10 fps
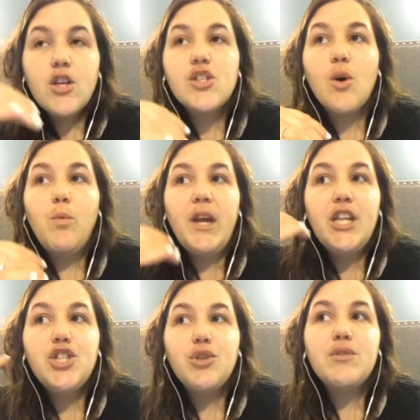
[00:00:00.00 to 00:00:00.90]
So we
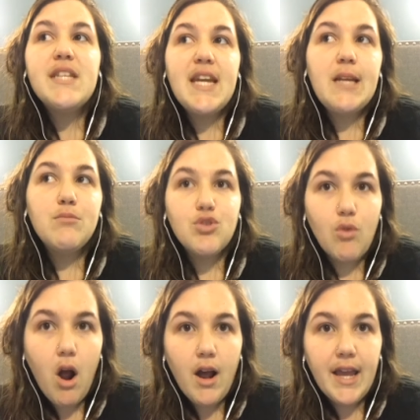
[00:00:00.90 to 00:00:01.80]
do team
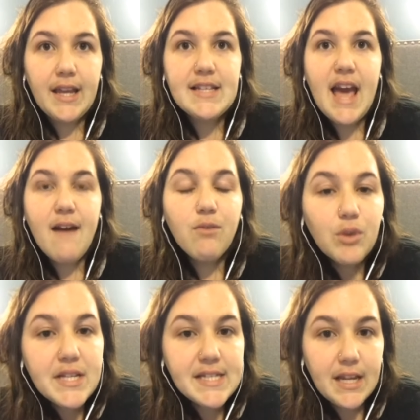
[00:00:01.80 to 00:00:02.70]
drawings
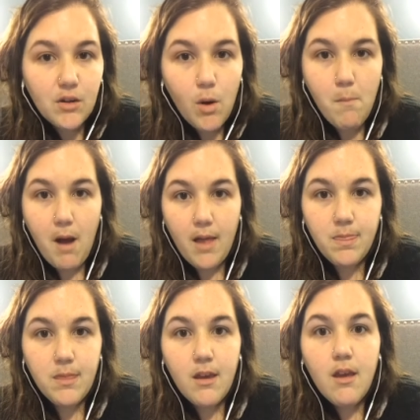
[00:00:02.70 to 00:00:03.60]
every single month.